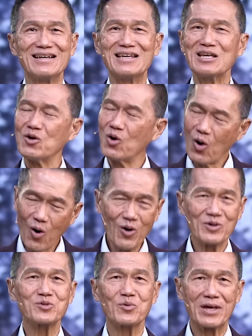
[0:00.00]
He
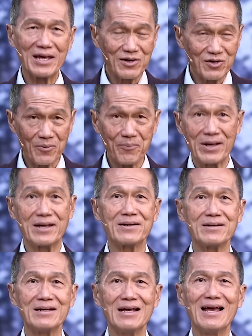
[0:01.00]
longs to hear your
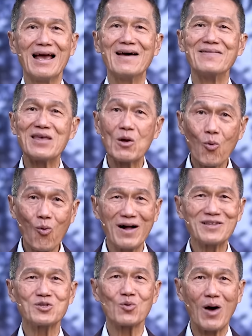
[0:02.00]
prayer, and He
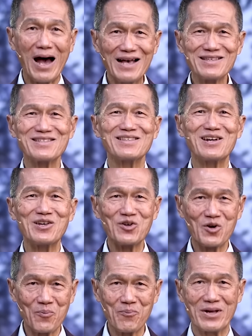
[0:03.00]
wants to answer
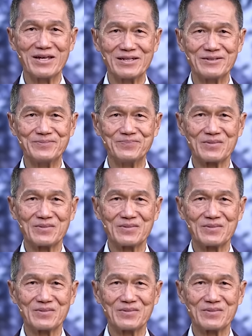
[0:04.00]
your prayer.